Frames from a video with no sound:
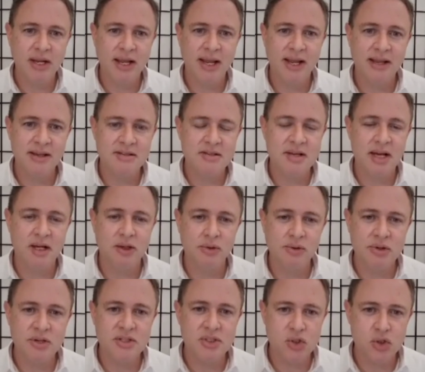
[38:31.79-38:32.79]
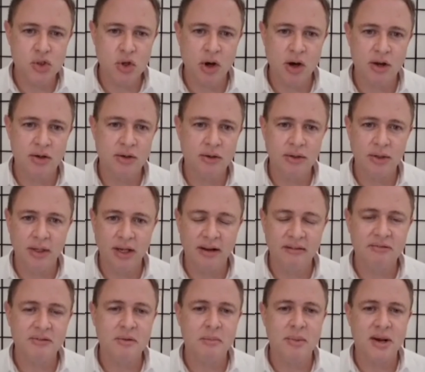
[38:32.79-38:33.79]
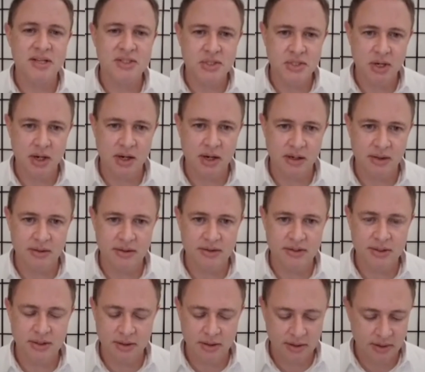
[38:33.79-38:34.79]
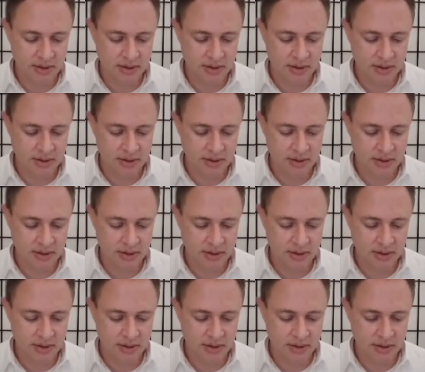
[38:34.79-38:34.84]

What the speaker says: King's eldest daughter loved my songs,